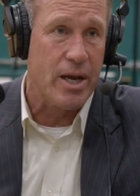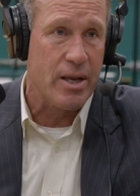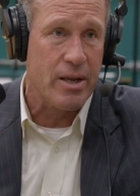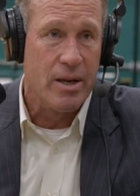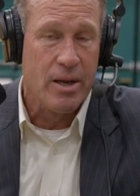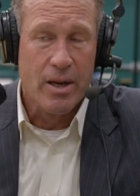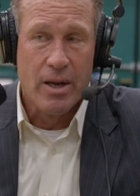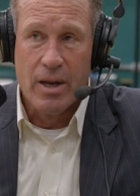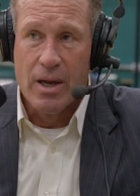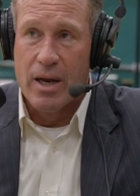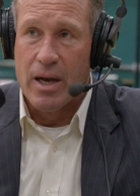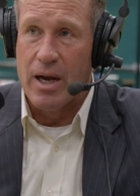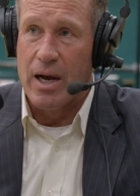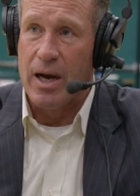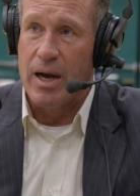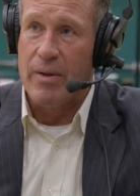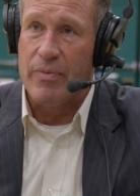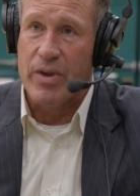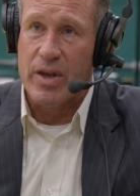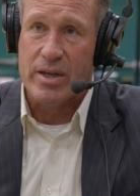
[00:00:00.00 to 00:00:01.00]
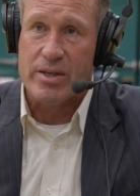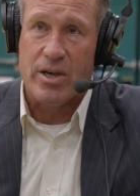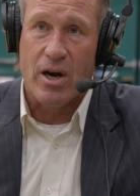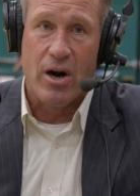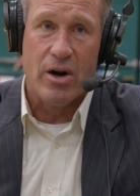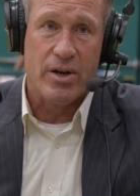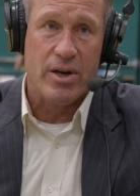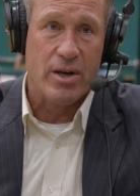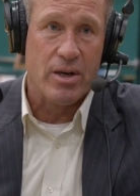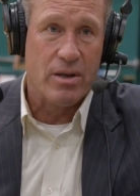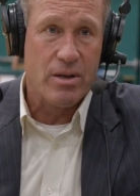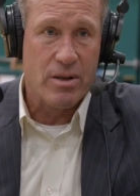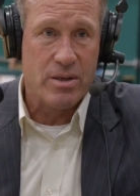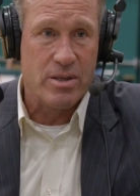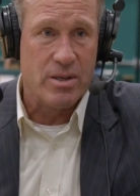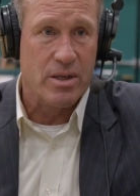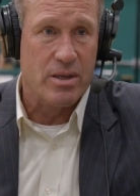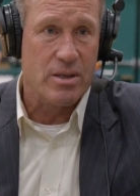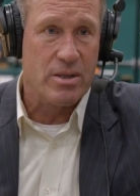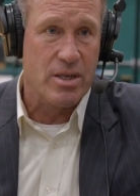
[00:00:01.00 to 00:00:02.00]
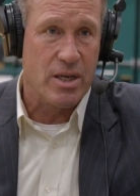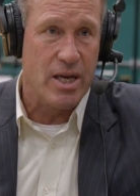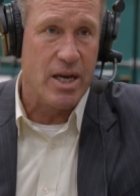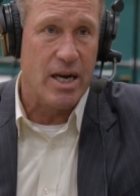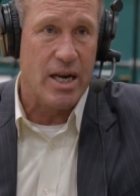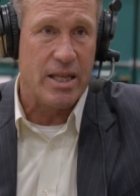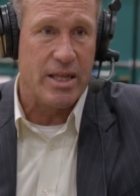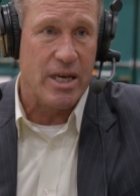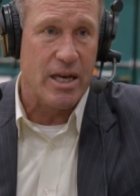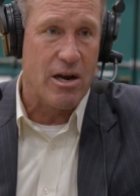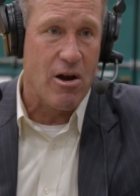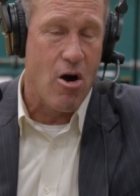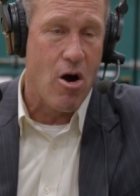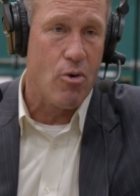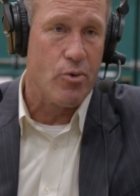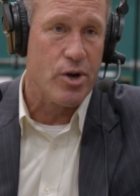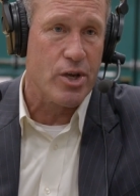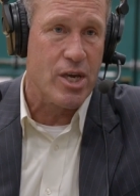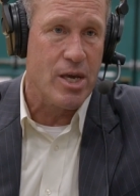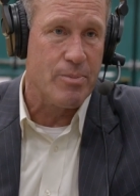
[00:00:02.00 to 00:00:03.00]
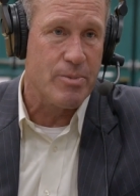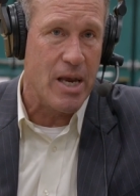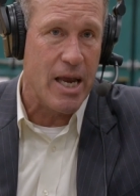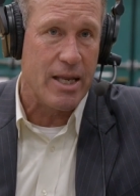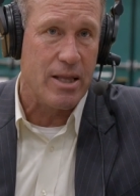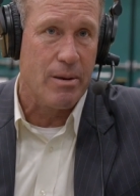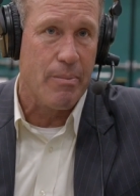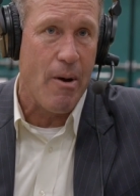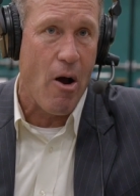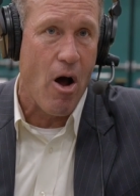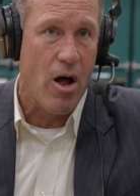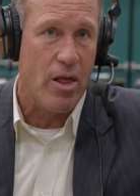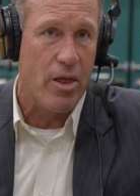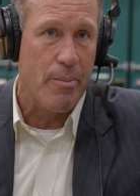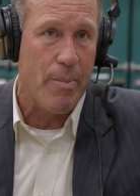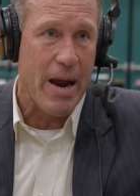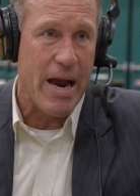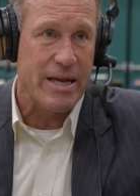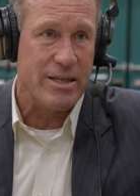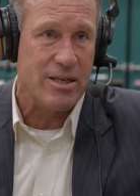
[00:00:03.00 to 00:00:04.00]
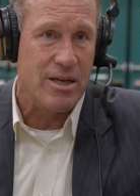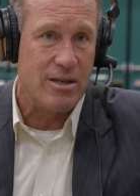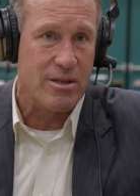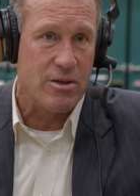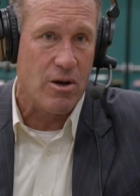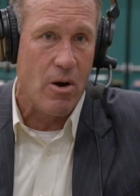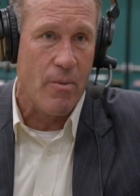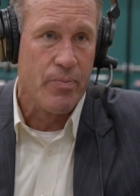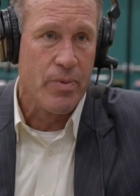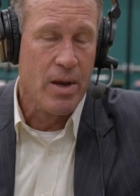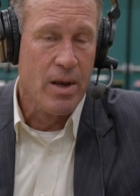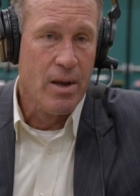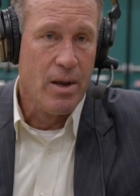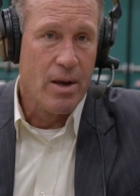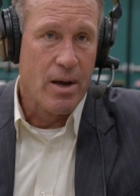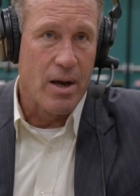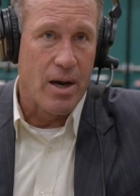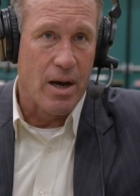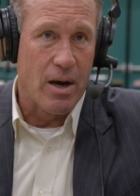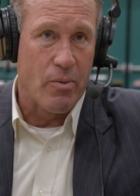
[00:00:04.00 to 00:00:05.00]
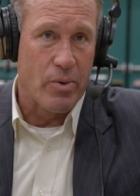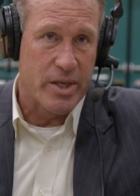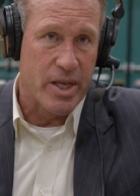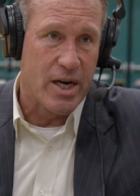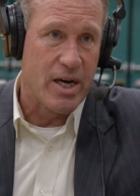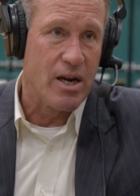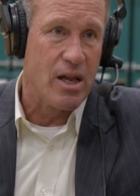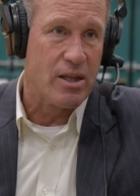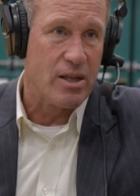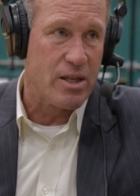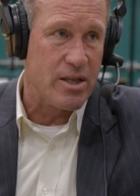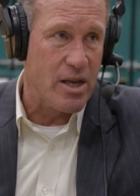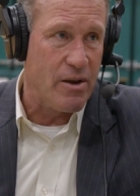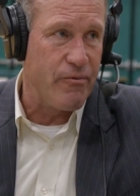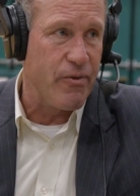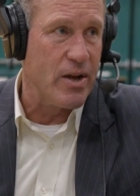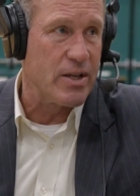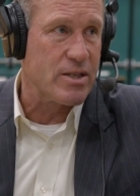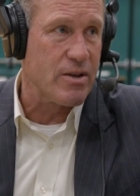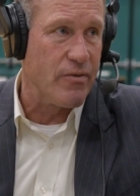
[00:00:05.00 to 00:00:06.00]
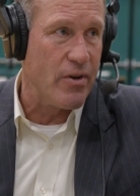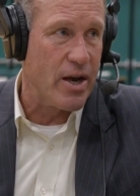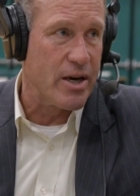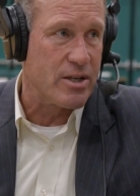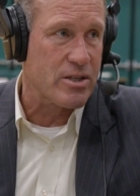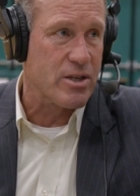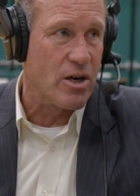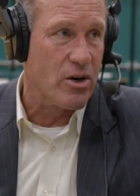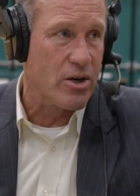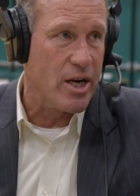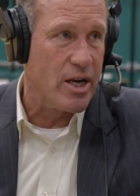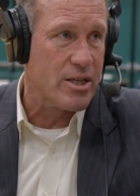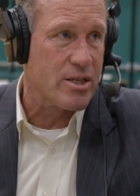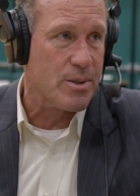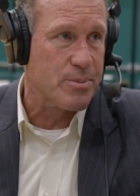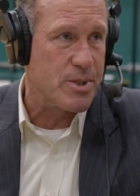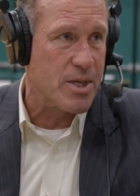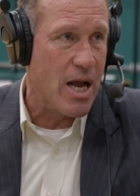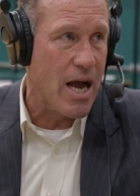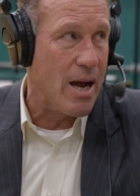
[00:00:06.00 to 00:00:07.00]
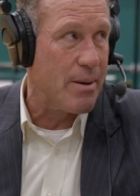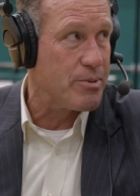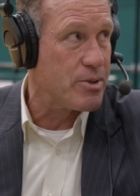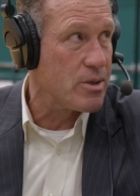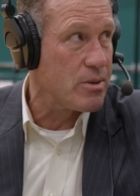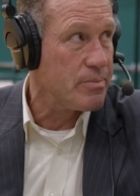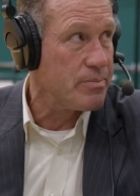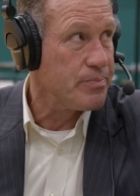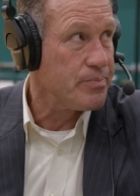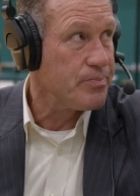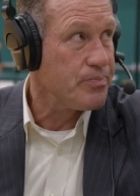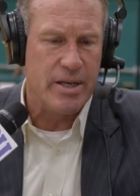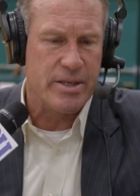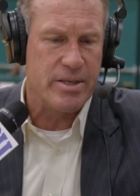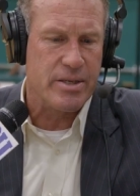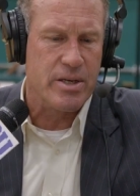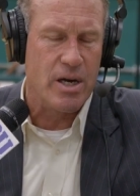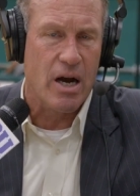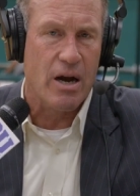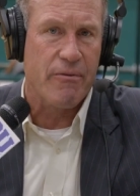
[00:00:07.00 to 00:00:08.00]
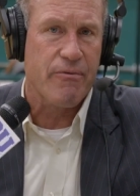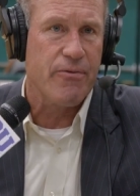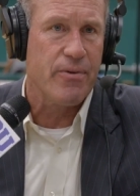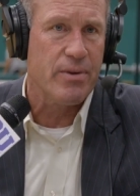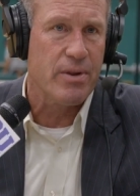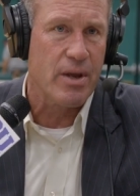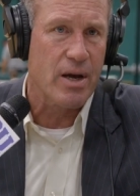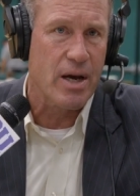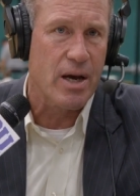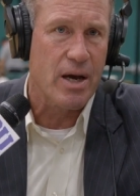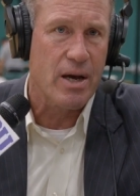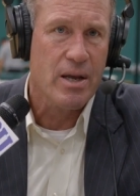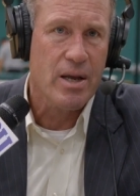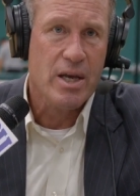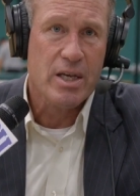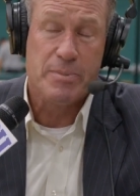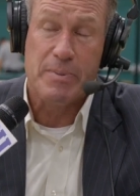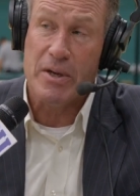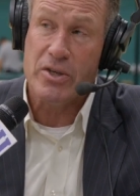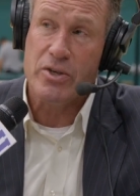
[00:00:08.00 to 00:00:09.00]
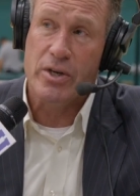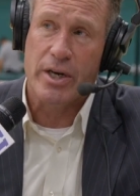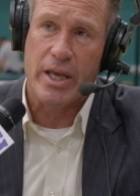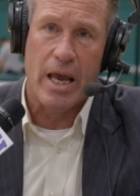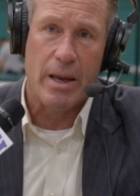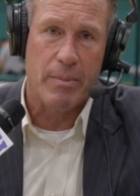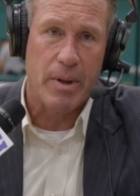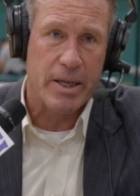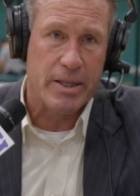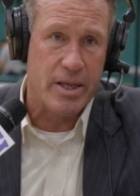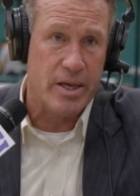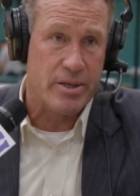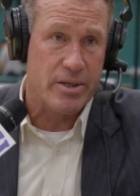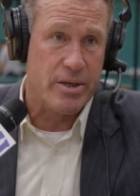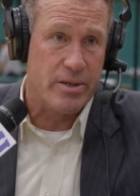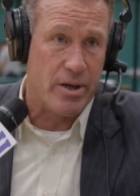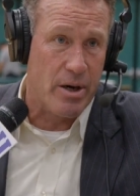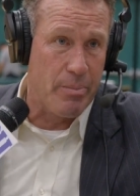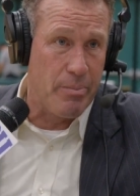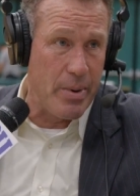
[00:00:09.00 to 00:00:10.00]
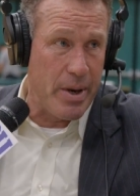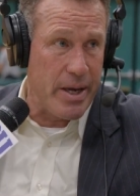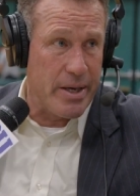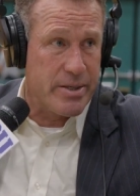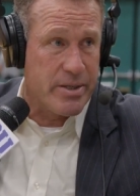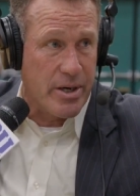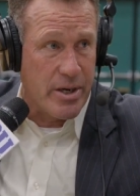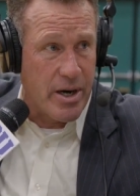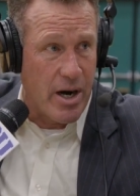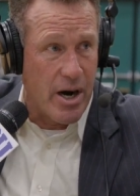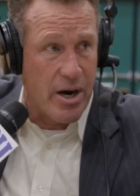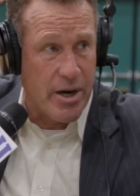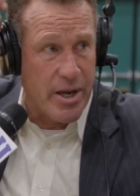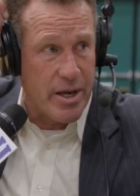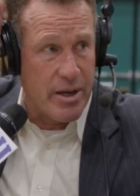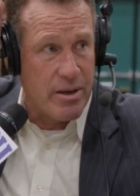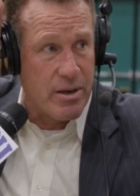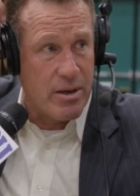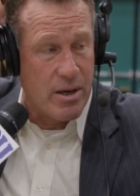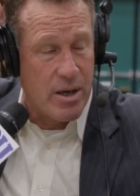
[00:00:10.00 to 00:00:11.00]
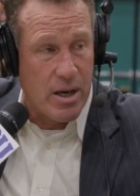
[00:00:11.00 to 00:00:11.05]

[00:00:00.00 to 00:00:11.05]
75%, 80%. Uh, it's hard to, to, to, get anything going when you can take the ball out of the basket. So uh, we did it on the defensive end our defense out. Uh, it's tough, and uh, especially in a game like this because our bigs are guarding